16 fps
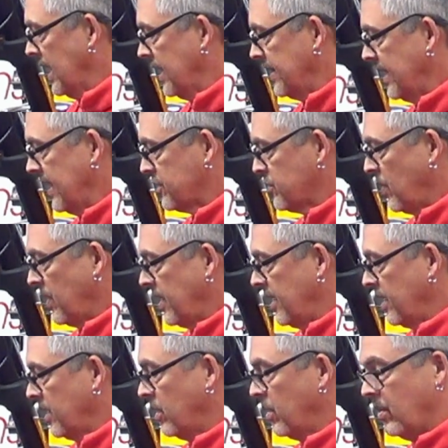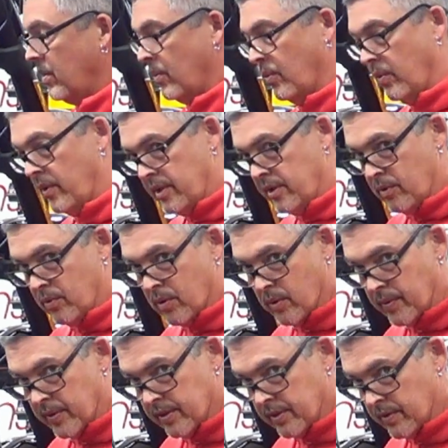that's why we do
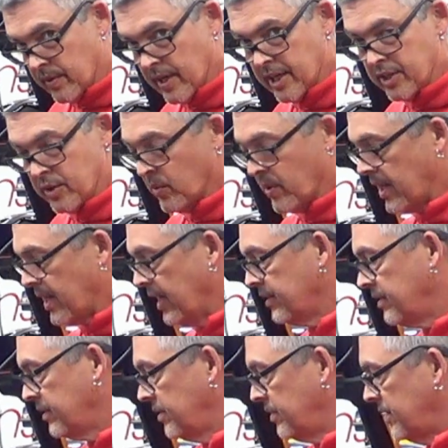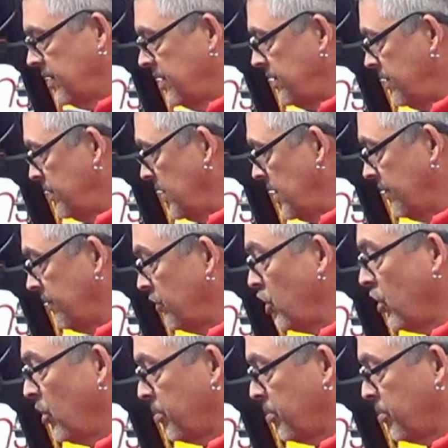what we do. I do what I do, and we have no